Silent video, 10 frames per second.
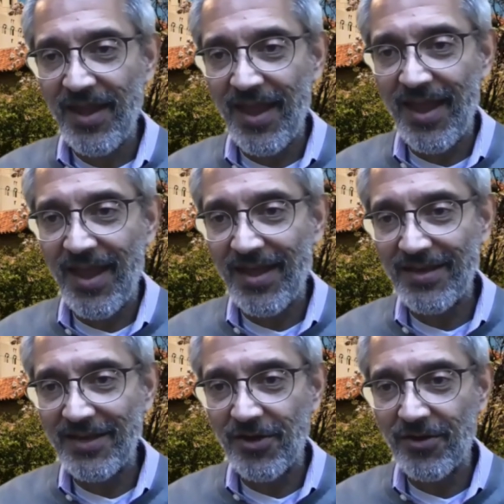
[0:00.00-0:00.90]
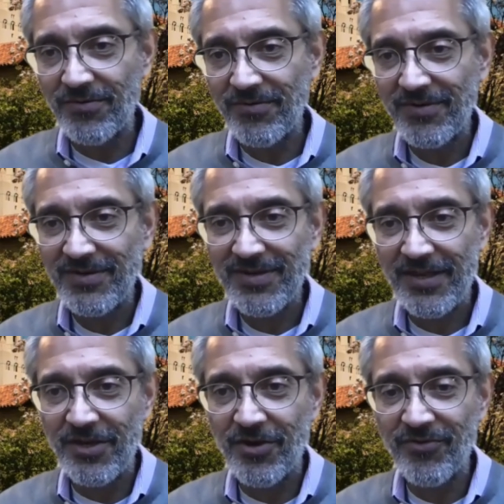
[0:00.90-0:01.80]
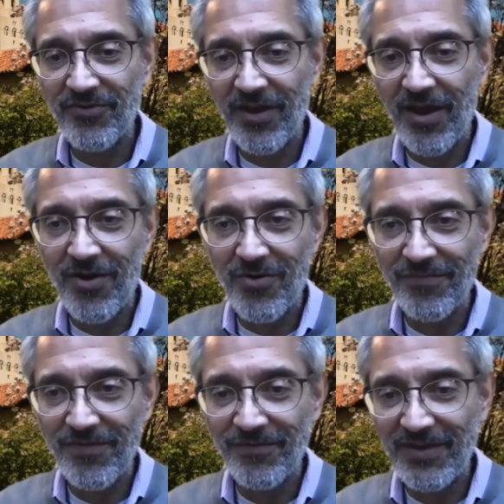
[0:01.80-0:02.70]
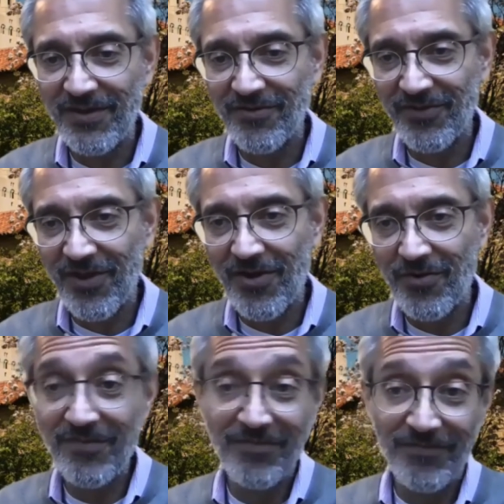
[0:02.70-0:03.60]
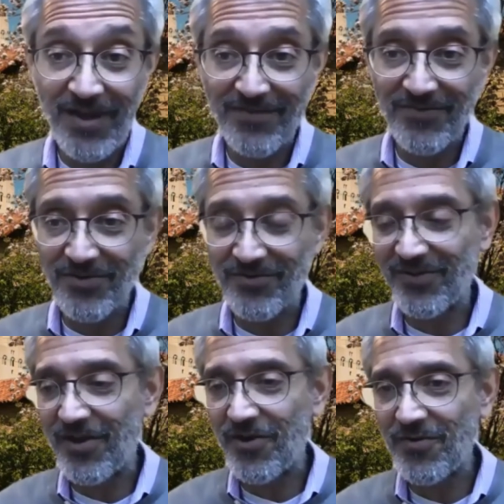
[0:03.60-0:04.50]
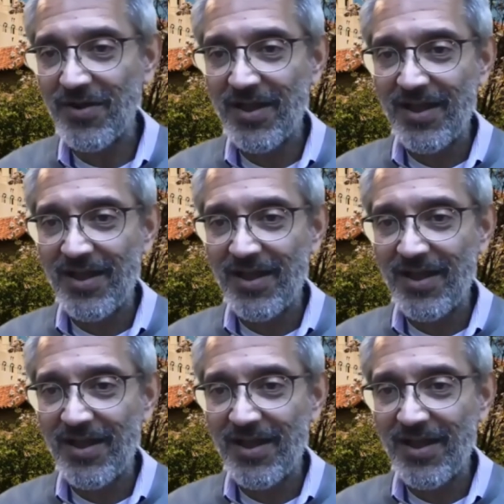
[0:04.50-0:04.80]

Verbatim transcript: And, you know, 10 years ago or 15 years ago, or even 5 years ago,